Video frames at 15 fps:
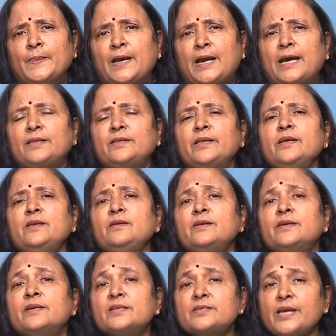and then
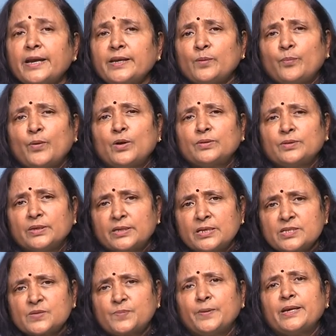decide upon the
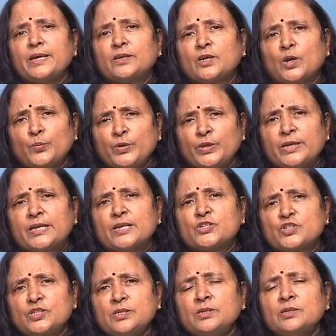display and
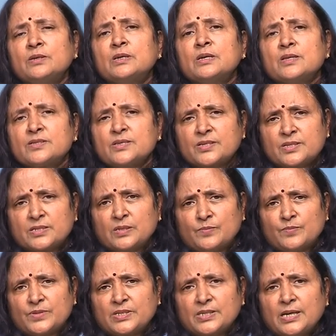communication
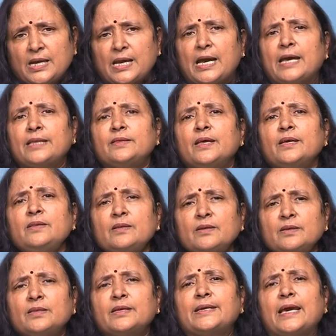systems, and then
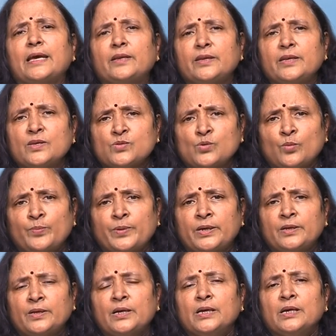the gallery is
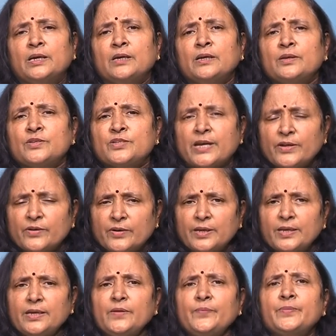opened. Generally,